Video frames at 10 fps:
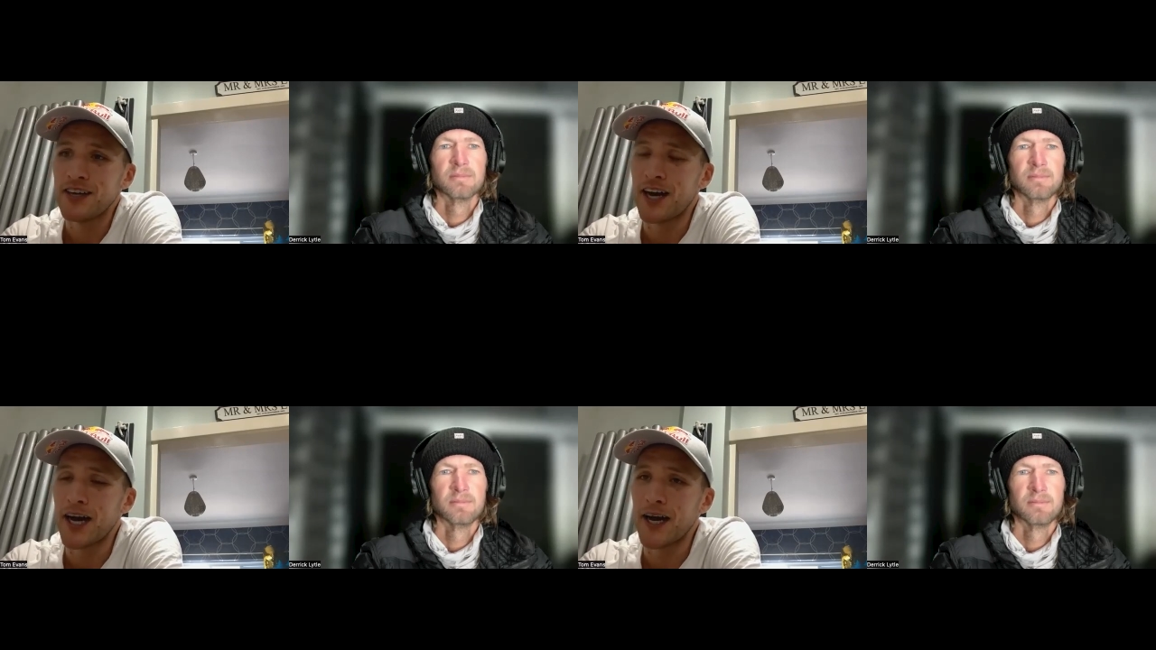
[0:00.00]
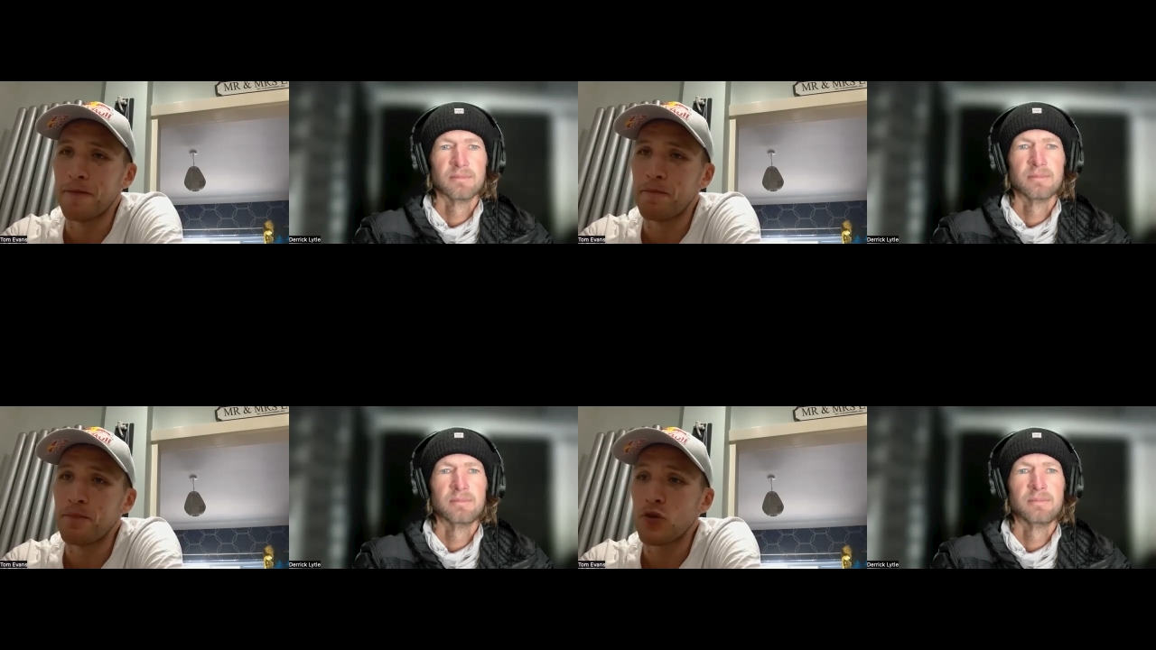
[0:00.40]

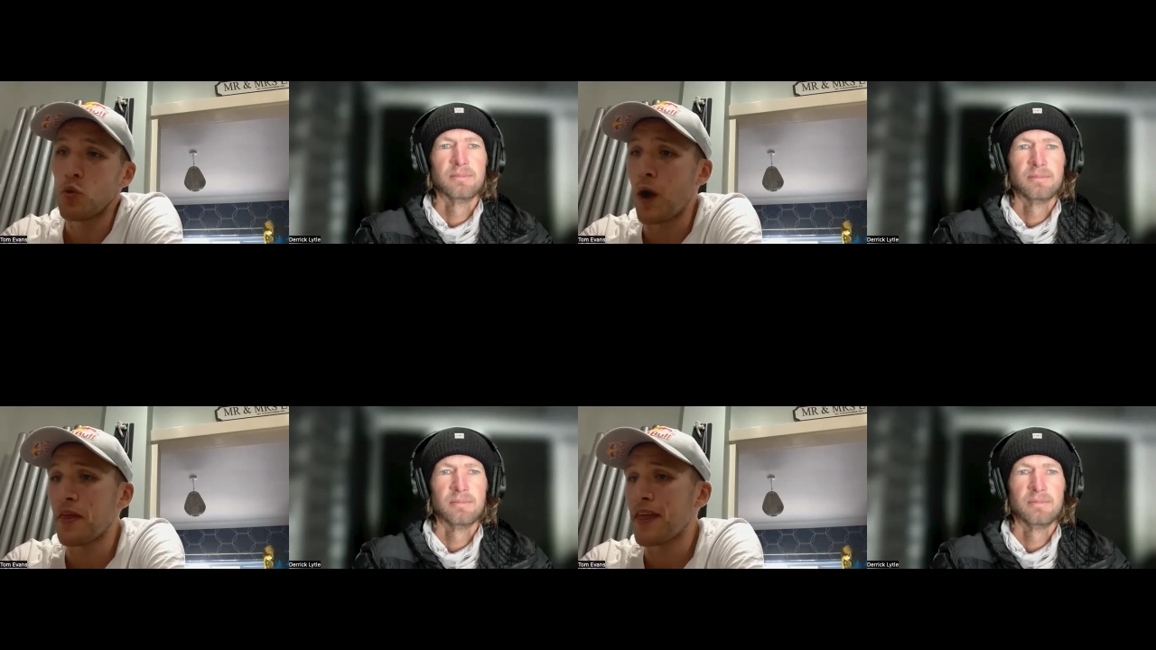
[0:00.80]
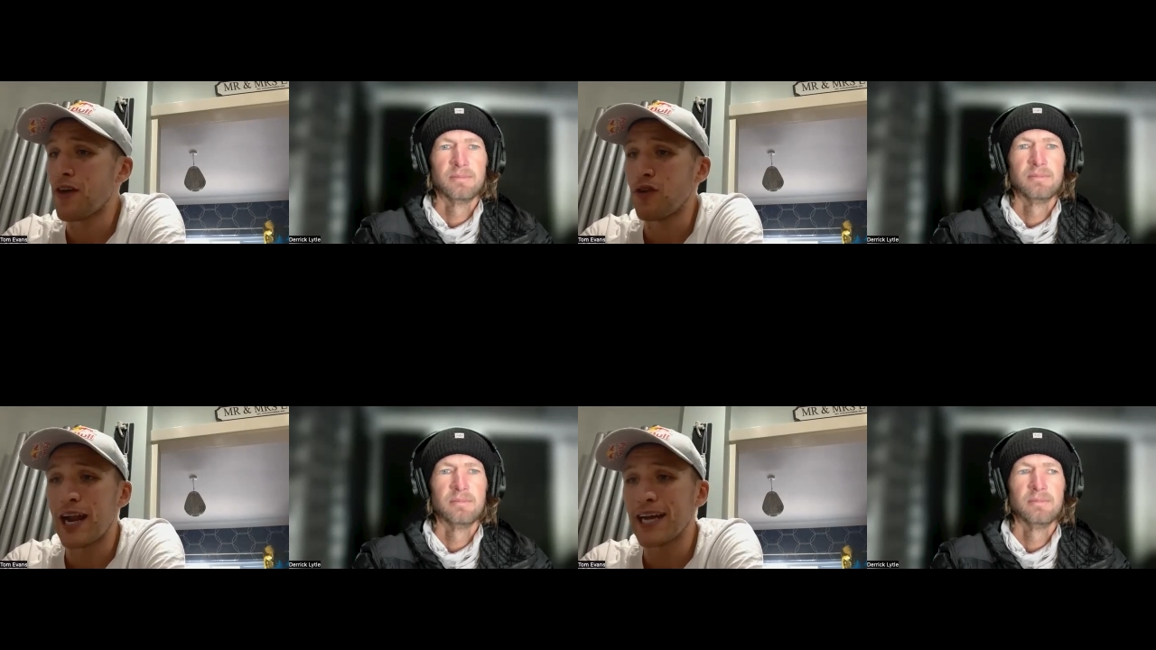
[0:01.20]
Speaker 1: Um, whether
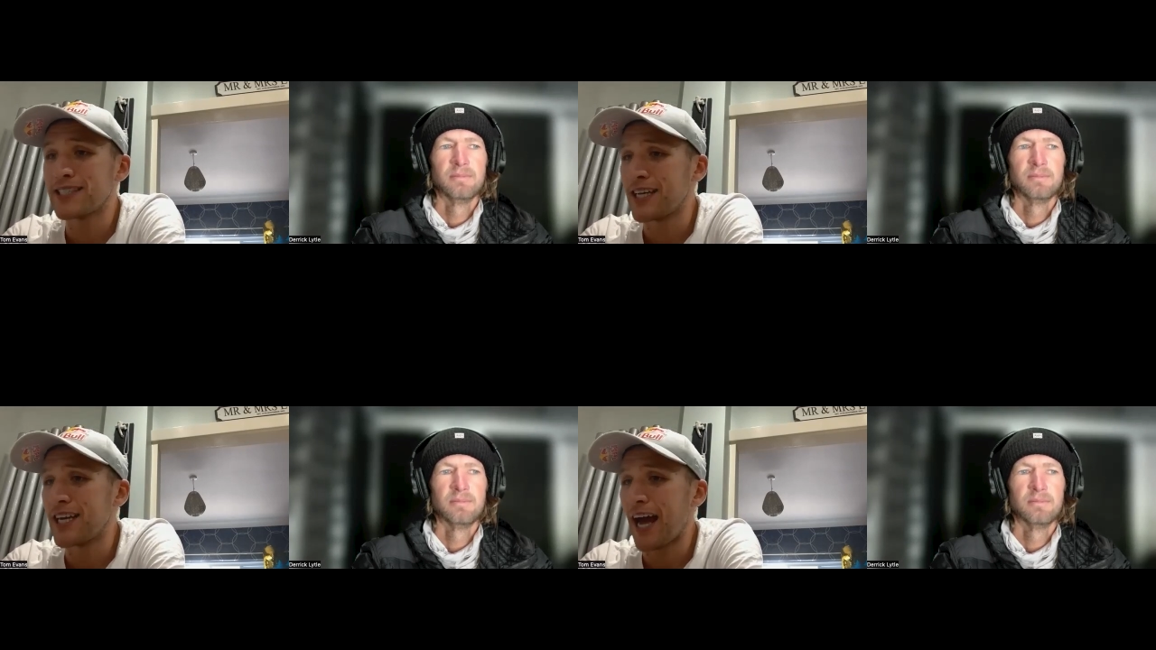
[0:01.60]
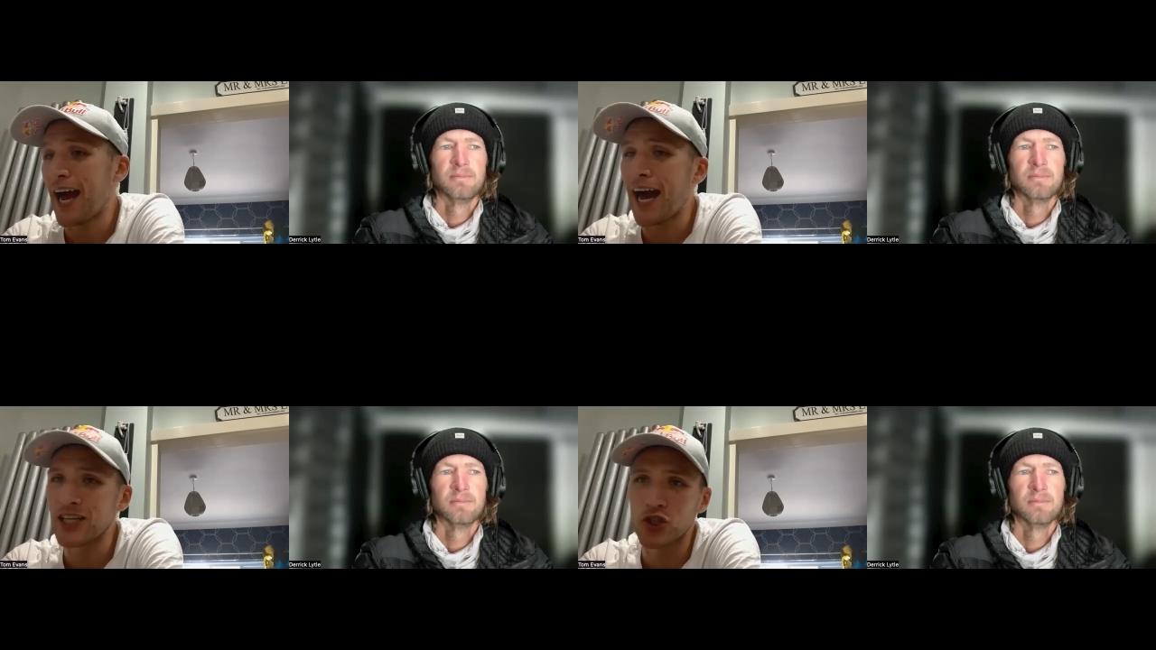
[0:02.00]
they're related
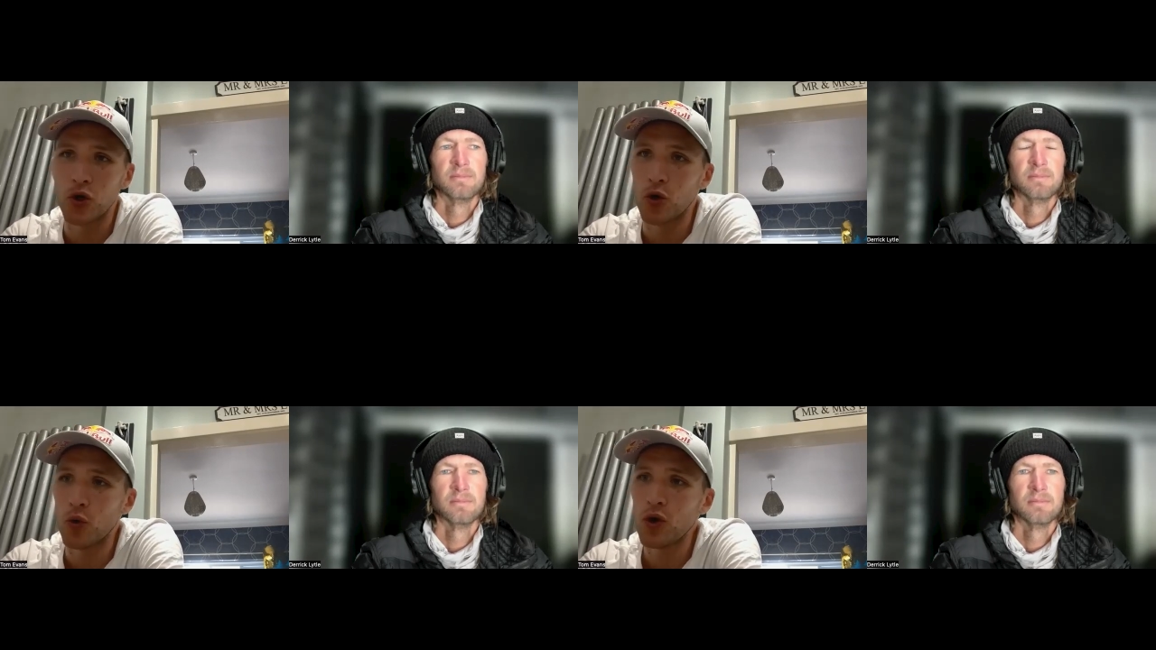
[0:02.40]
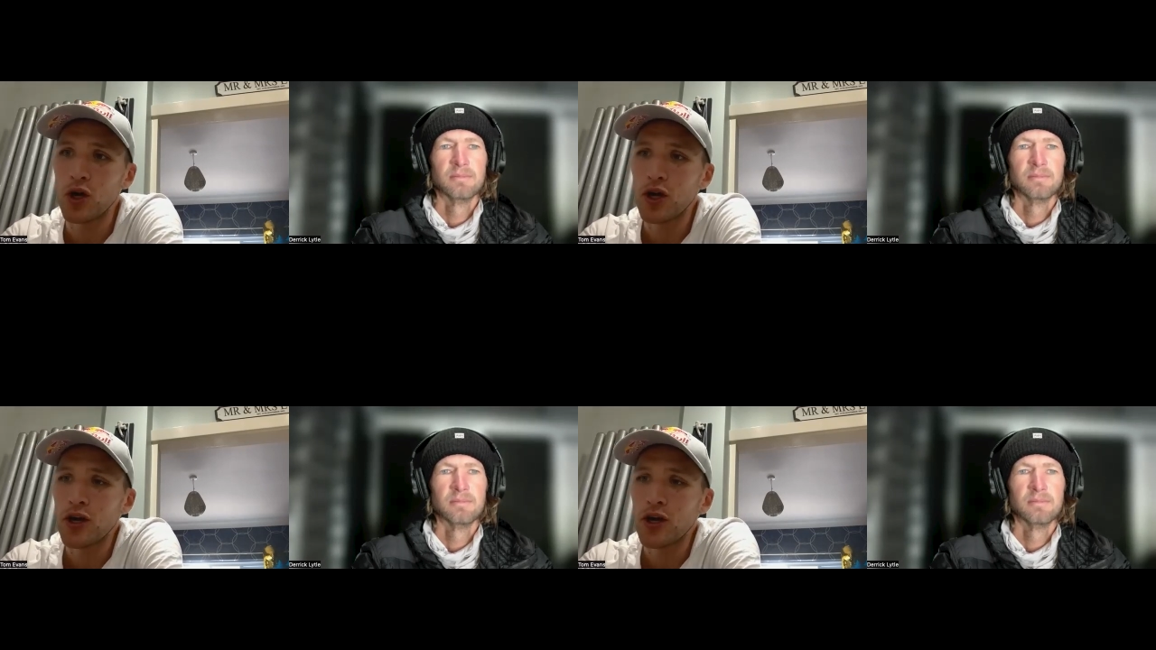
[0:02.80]
at all